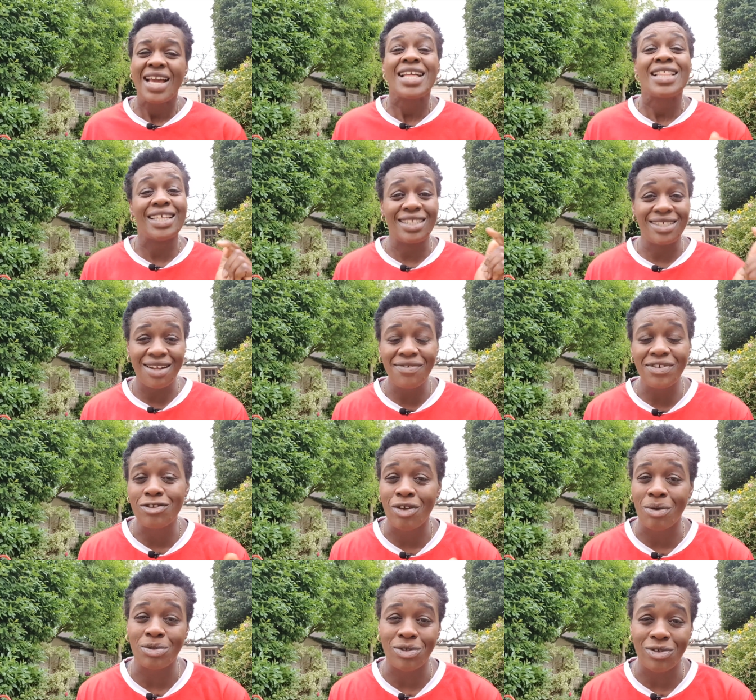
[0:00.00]
There's another
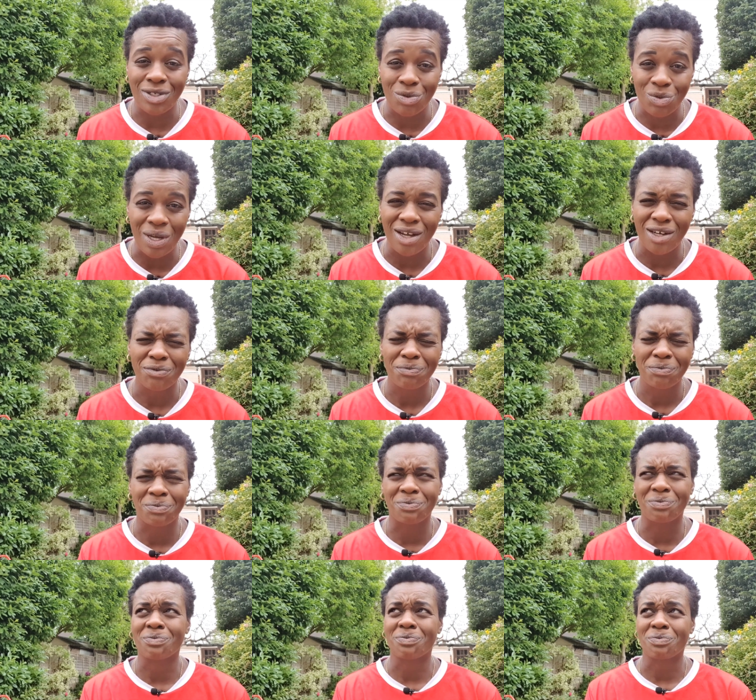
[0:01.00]
scripture as well
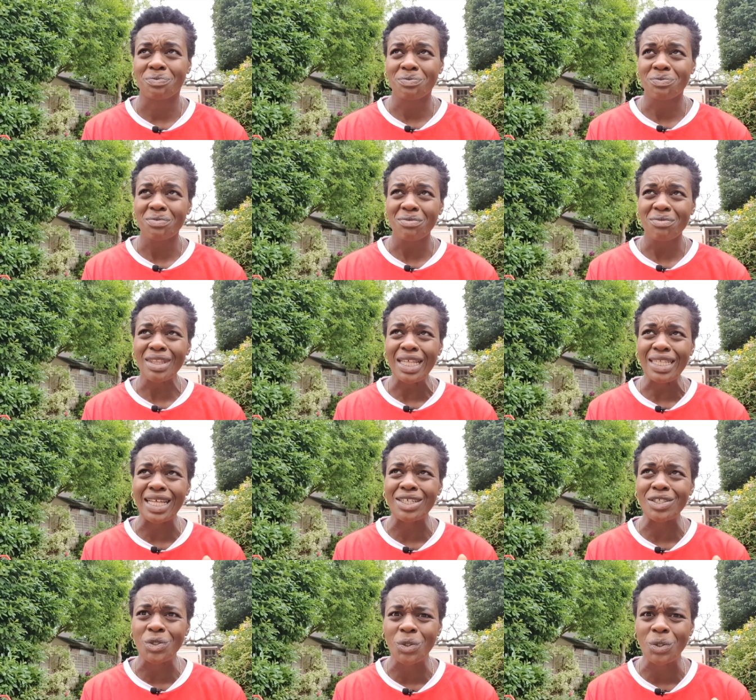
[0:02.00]

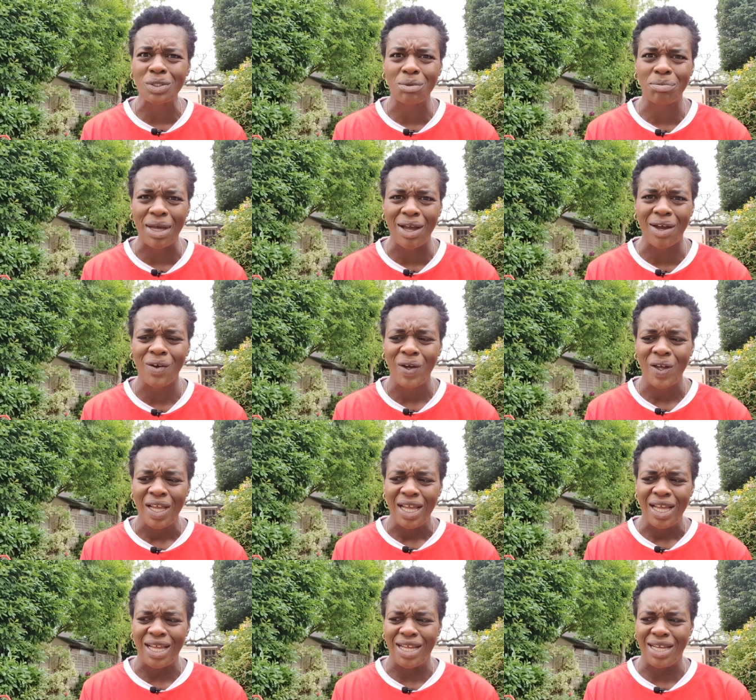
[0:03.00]
that talks about
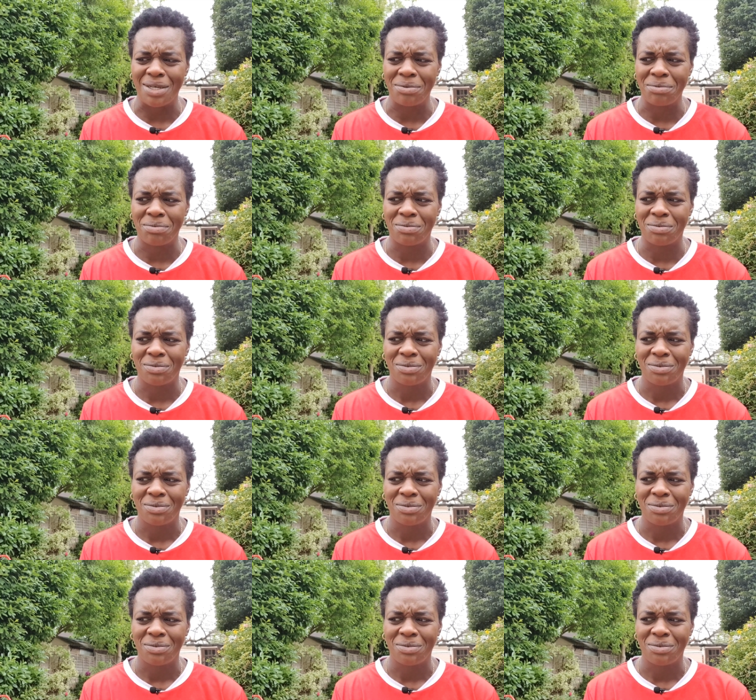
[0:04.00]
a